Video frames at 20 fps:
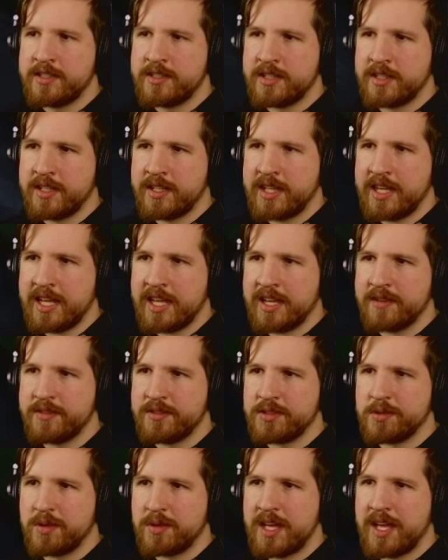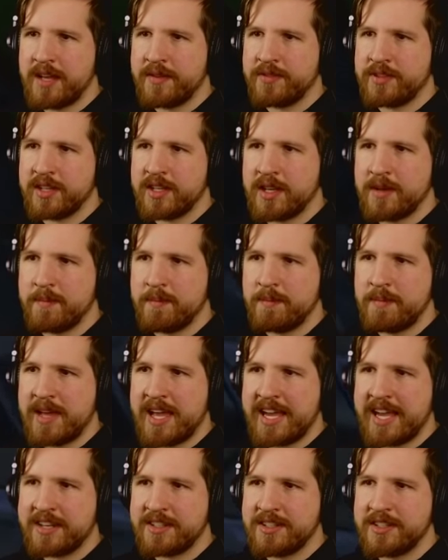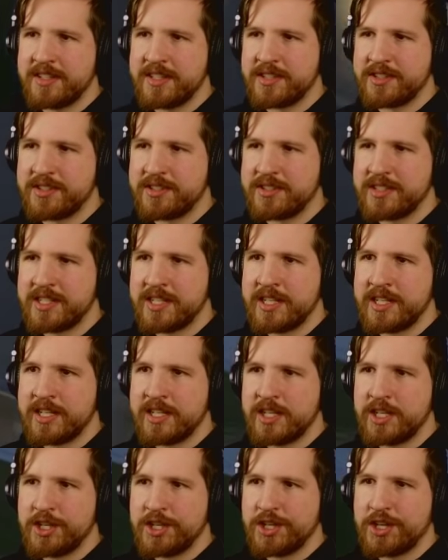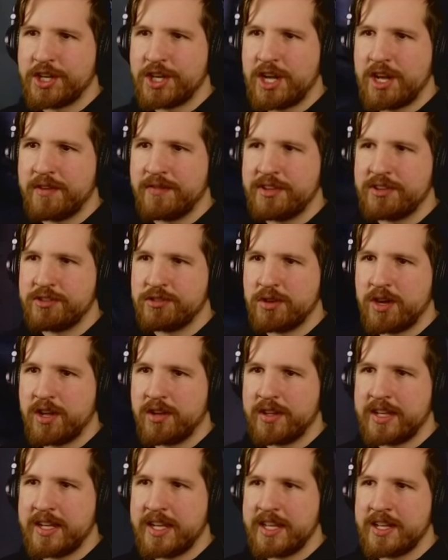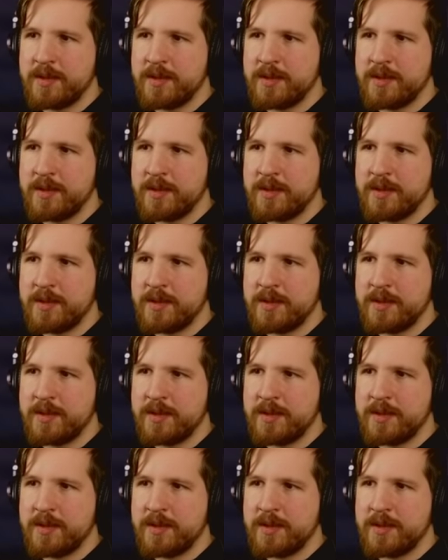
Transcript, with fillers: to give, so we'll have to come back to this coffee trolley.